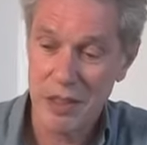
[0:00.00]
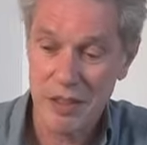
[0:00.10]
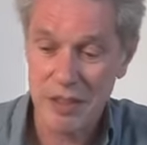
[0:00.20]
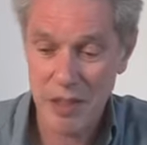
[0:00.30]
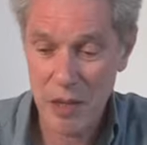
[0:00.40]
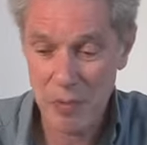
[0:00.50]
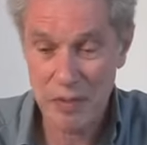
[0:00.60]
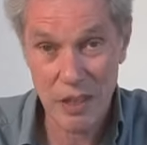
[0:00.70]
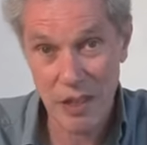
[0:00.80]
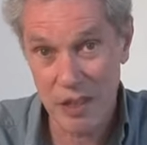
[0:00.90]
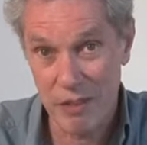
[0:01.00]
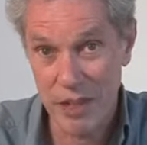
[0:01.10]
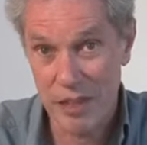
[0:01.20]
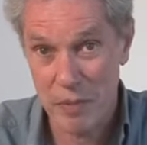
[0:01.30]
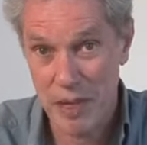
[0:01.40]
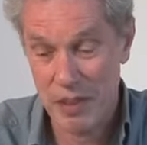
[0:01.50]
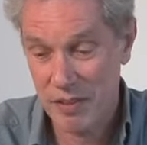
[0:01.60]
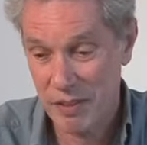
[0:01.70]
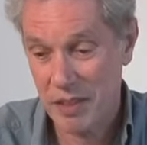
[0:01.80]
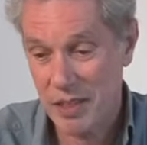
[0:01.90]
The type of card I
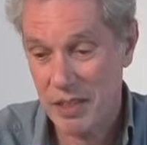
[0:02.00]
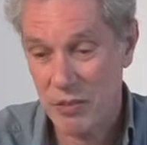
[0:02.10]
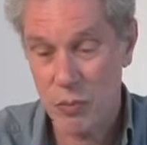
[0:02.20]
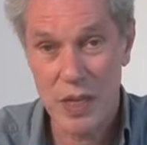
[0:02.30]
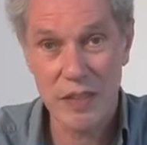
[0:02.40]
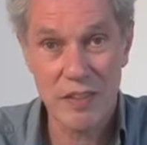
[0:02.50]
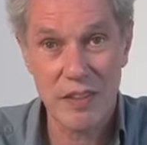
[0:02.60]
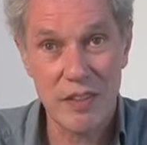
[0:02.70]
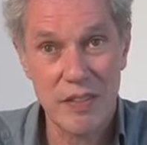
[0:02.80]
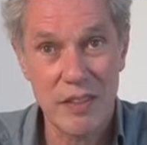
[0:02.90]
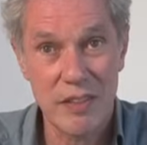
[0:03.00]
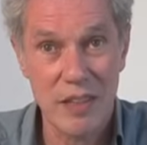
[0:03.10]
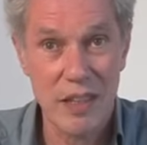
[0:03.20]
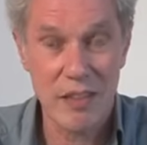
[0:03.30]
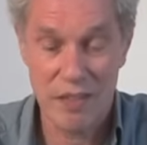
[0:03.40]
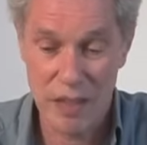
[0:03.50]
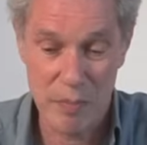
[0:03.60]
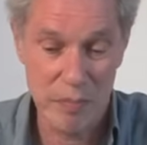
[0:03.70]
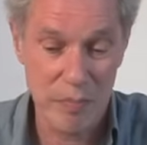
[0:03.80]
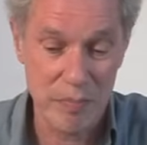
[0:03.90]
recommend is 160
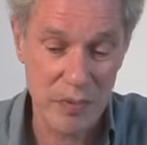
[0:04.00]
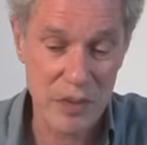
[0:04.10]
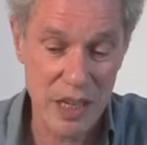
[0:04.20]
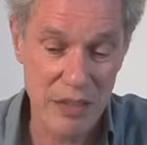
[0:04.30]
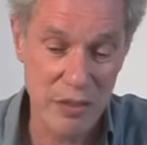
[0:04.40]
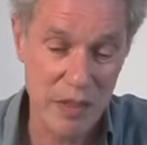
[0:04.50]
GSM. You can use